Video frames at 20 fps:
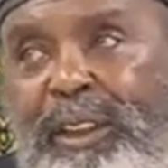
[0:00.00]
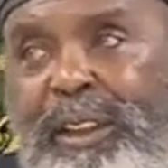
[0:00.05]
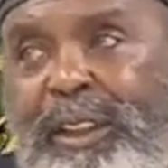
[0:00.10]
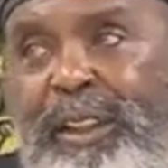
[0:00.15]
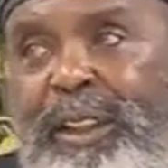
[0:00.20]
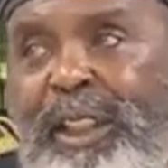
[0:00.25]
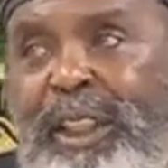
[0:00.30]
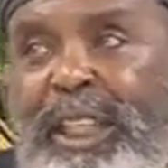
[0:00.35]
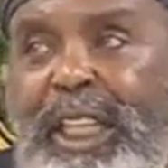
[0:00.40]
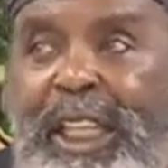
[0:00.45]

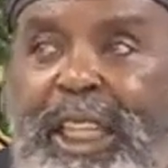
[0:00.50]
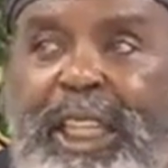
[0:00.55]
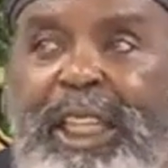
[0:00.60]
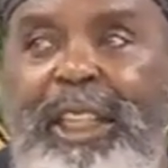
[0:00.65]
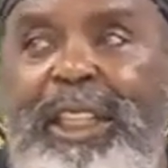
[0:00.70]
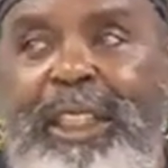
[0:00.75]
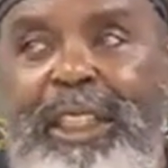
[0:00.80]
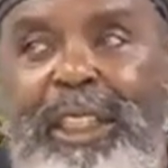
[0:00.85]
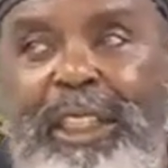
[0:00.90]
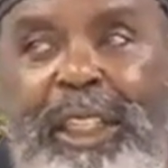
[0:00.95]
kicking,
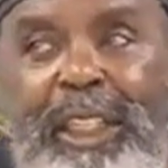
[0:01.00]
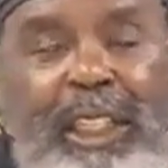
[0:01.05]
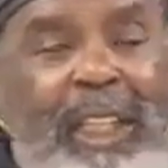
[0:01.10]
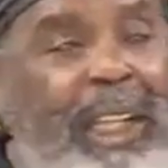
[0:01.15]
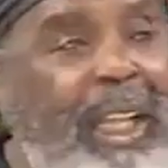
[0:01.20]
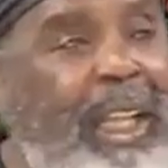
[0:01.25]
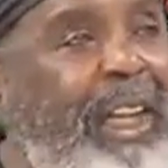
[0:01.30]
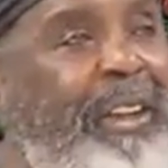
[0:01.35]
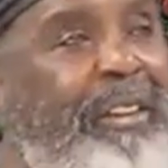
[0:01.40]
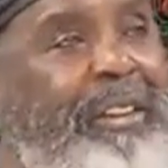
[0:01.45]
the
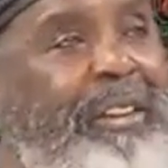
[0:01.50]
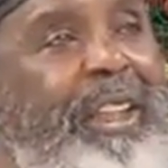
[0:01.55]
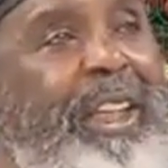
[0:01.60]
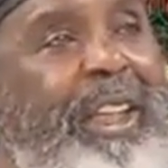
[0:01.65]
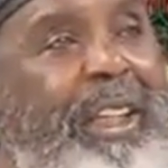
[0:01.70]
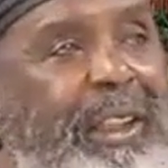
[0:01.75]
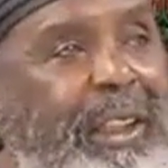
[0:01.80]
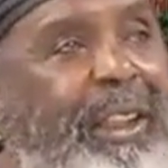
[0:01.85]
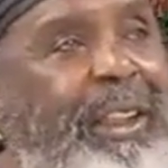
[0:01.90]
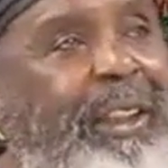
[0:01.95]
last
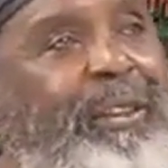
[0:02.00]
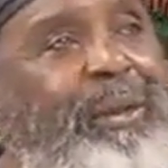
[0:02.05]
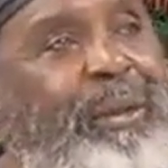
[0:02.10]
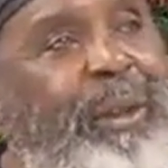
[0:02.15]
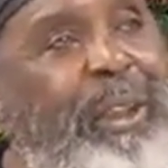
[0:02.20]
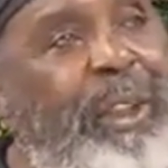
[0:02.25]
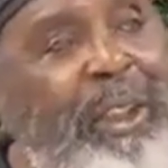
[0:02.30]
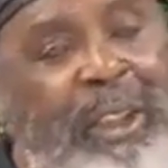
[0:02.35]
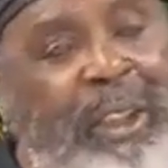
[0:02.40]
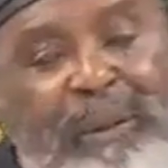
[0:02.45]
kick, that's where
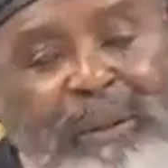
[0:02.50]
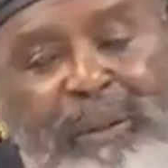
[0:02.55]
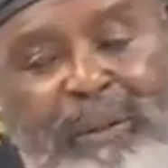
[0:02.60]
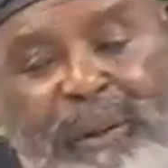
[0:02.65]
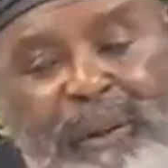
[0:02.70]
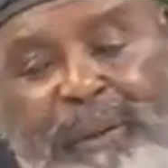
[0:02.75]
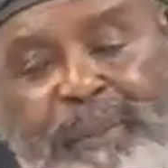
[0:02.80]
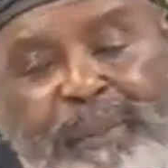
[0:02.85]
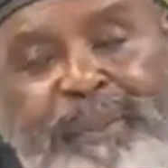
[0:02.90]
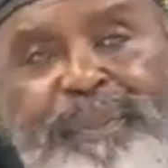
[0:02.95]
it come
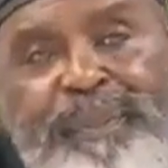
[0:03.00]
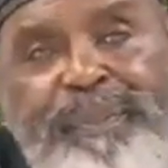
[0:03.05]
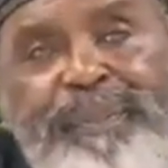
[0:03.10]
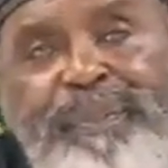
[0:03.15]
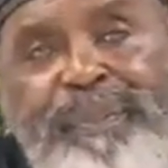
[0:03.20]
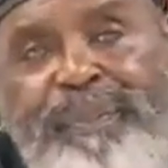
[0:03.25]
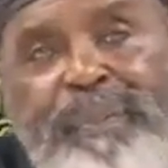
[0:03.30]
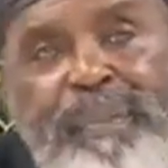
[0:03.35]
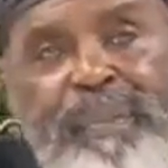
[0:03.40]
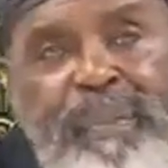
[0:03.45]
from.
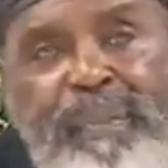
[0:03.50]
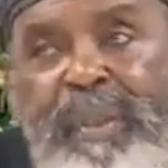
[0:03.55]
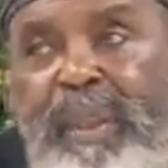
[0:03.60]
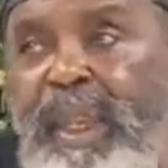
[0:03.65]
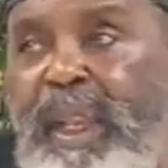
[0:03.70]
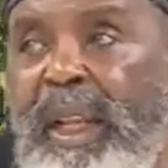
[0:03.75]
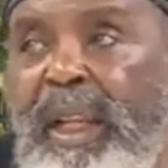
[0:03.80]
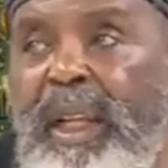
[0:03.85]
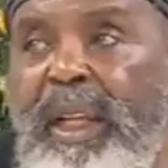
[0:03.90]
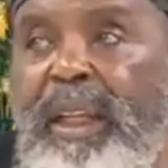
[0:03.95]

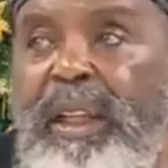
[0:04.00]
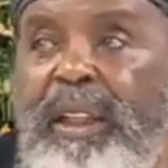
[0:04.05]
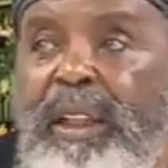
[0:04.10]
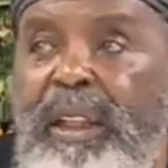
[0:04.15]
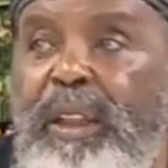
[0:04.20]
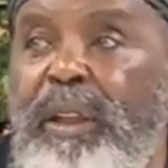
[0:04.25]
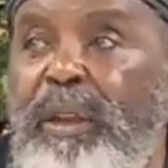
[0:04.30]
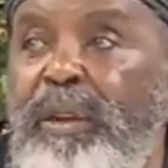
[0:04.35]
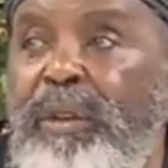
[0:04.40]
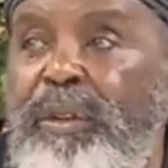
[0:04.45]
You
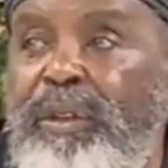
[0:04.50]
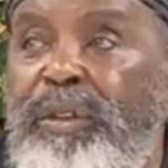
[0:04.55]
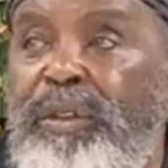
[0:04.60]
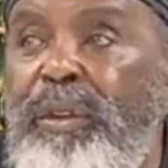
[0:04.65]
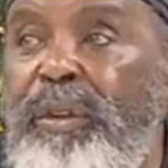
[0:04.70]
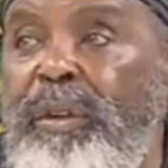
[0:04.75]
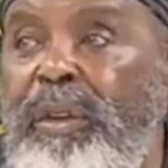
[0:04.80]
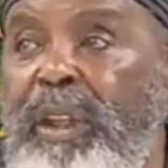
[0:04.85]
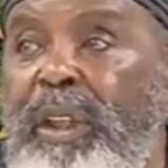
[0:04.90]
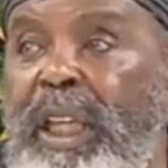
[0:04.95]
know, so
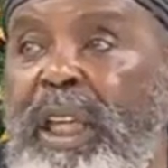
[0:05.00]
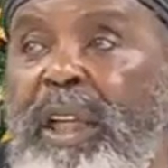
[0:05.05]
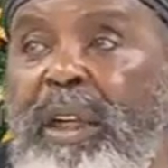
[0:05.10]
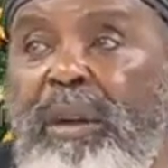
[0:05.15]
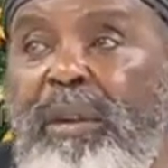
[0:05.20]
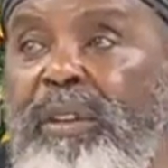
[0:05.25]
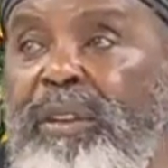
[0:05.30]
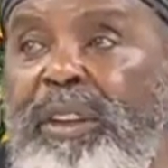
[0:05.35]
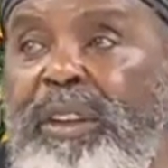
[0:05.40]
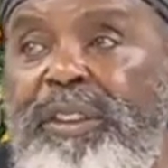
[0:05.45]
they
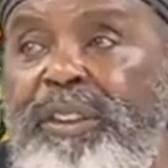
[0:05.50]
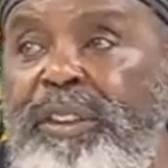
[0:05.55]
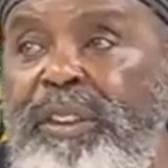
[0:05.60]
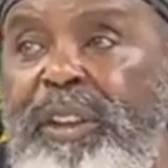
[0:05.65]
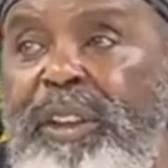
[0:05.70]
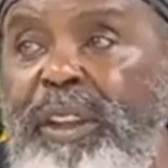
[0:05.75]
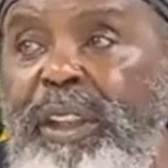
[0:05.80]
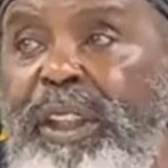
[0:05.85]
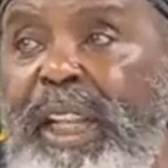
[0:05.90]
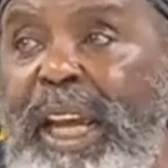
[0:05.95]
don't just
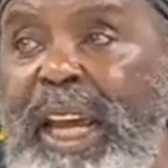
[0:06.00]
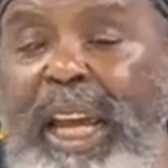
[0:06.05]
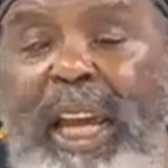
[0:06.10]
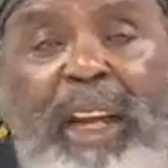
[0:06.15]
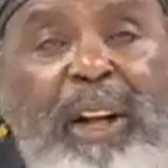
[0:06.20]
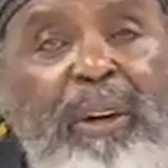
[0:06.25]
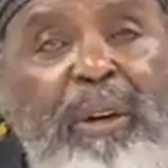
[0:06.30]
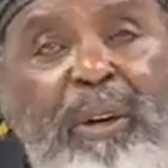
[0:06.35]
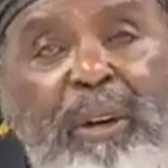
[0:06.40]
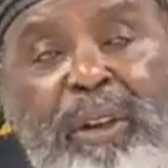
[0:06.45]
die the
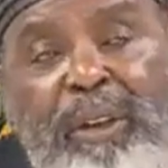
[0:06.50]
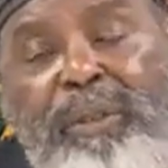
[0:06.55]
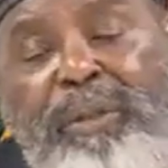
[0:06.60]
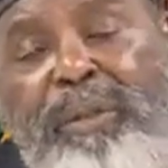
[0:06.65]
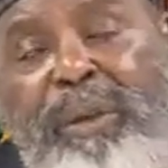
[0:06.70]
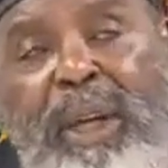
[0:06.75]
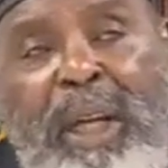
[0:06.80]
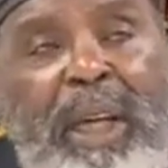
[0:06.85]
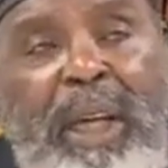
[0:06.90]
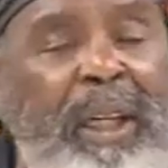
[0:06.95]
horse
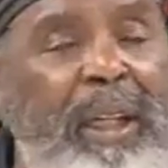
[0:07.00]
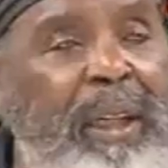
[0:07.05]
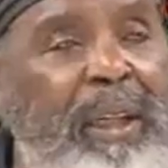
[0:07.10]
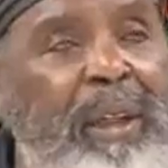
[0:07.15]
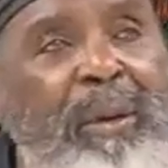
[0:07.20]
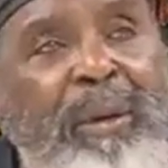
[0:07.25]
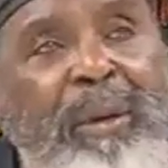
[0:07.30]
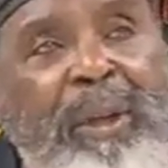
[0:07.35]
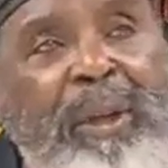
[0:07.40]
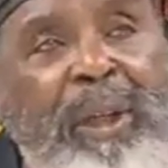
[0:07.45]
riding,
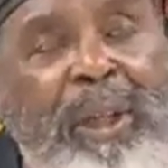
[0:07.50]
going on